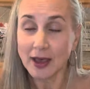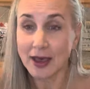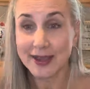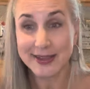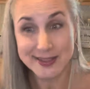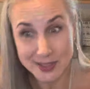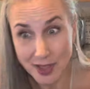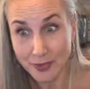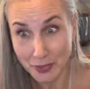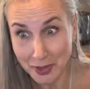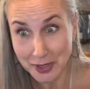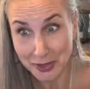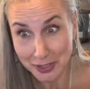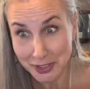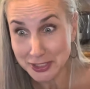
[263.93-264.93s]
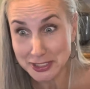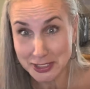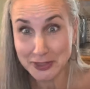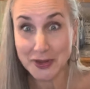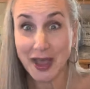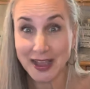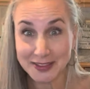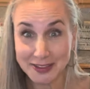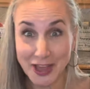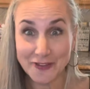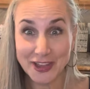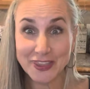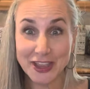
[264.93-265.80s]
I still have a quick cooker too. I love it.